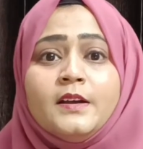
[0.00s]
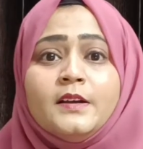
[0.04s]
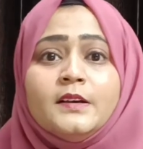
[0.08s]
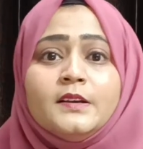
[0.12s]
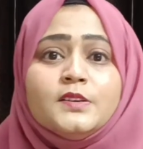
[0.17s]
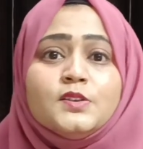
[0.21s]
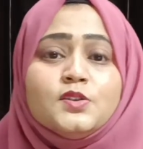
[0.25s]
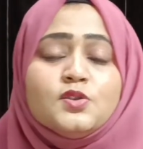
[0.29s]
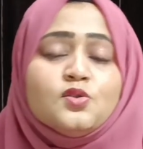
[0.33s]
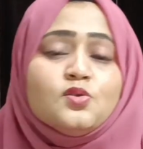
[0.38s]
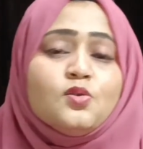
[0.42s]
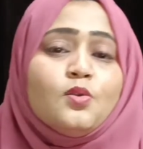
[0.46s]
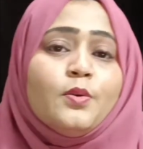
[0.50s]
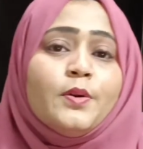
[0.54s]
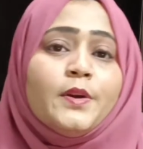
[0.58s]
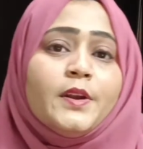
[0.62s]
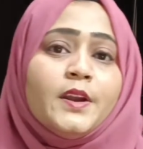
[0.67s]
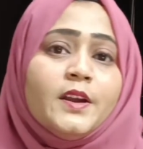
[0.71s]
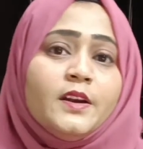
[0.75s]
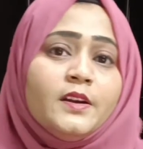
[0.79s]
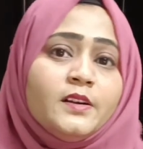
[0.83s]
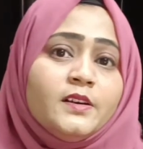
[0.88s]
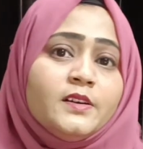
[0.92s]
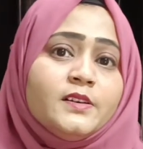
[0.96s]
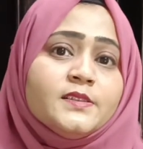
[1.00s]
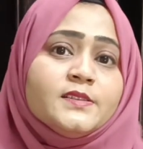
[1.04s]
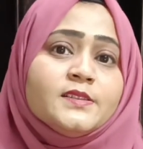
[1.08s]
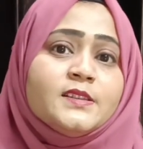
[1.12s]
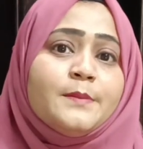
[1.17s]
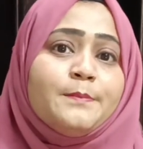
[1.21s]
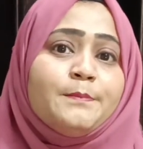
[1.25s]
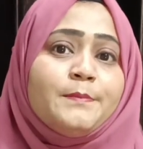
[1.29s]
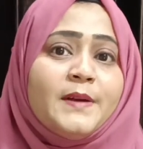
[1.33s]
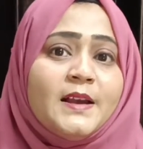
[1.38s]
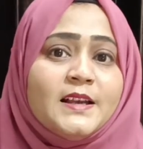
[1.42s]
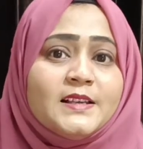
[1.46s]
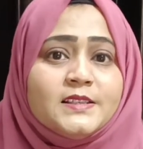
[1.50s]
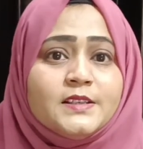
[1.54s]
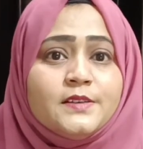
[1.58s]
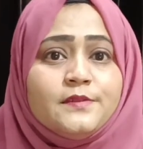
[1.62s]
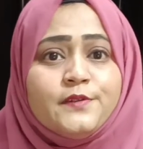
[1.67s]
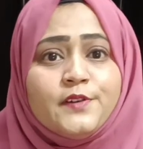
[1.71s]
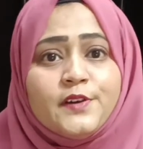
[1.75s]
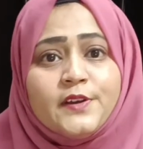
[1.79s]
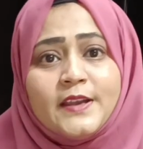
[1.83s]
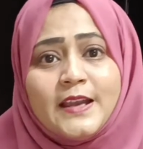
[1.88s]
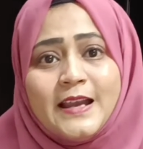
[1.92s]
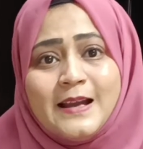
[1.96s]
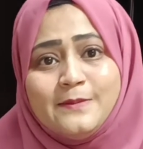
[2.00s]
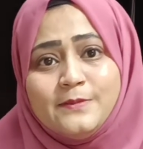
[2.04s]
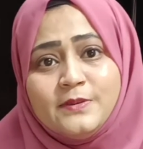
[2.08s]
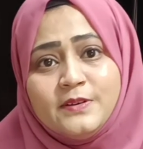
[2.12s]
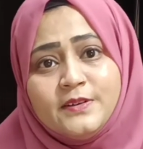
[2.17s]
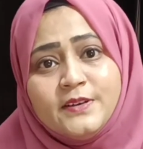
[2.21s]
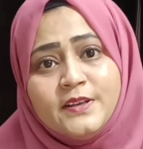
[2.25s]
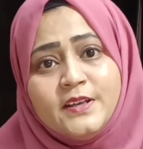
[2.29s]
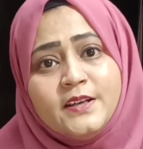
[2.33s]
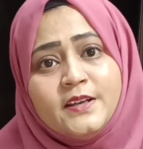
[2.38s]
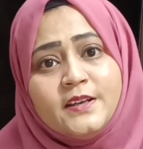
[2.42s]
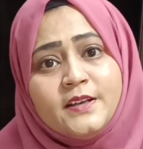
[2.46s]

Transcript: so here is the passive vocabulary,